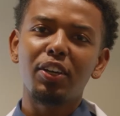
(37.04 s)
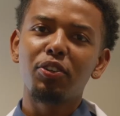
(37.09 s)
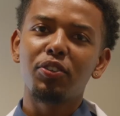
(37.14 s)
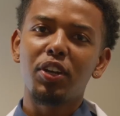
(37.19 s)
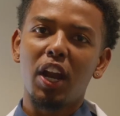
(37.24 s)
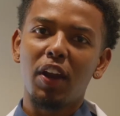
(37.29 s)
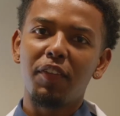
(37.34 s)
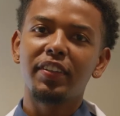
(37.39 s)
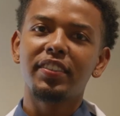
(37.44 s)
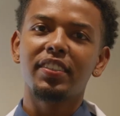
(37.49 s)
little
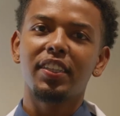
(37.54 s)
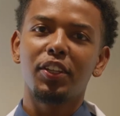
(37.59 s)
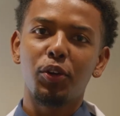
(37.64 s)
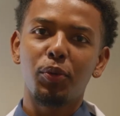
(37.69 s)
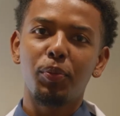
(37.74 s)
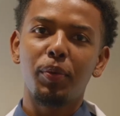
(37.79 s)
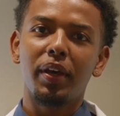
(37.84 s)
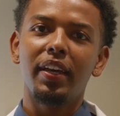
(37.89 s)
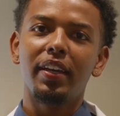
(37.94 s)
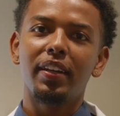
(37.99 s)
nervous a
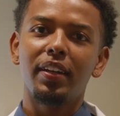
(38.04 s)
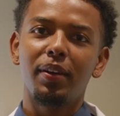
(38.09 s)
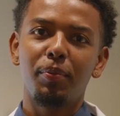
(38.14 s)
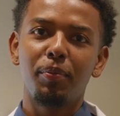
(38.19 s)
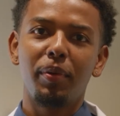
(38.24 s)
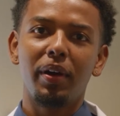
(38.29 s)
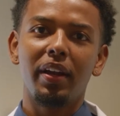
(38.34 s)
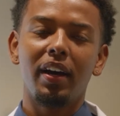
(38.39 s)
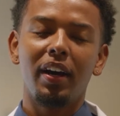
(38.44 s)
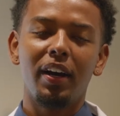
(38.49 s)
little bit,
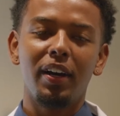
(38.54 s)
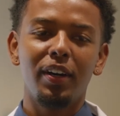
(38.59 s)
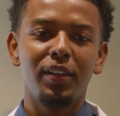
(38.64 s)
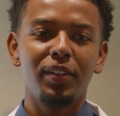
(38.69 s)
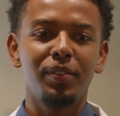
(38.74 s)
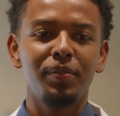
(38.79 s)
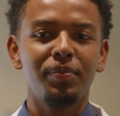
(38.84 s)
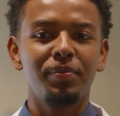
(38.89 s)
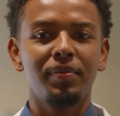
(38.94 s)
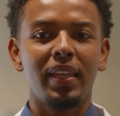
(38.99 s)
but
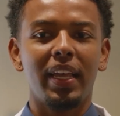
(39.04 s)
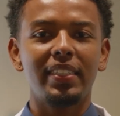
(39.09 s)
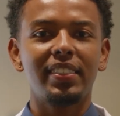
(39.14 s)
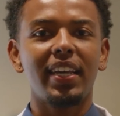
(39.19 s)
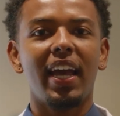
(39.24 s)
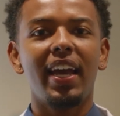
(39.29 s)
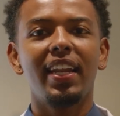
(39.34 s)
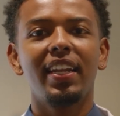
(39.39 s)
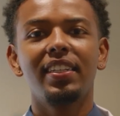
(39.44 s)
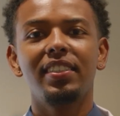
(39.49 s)
um,
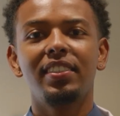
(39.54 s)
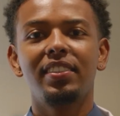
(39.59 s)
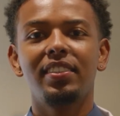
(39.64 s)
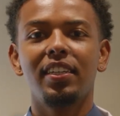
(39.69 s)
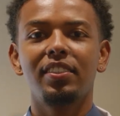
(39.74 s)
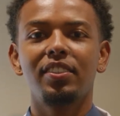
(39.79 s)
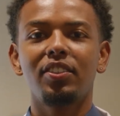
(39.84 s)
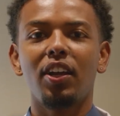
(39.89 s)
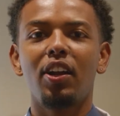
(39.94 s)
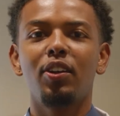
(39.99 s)
excited
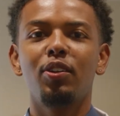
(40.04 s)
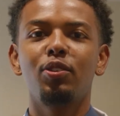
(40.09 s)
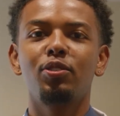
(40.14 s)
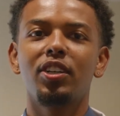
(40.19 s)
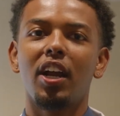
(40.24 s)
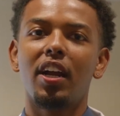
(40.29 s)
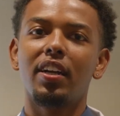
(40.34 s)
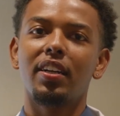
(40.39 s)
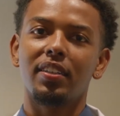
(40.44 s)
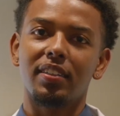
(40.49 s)
to start a new
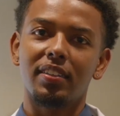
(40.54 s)
journey.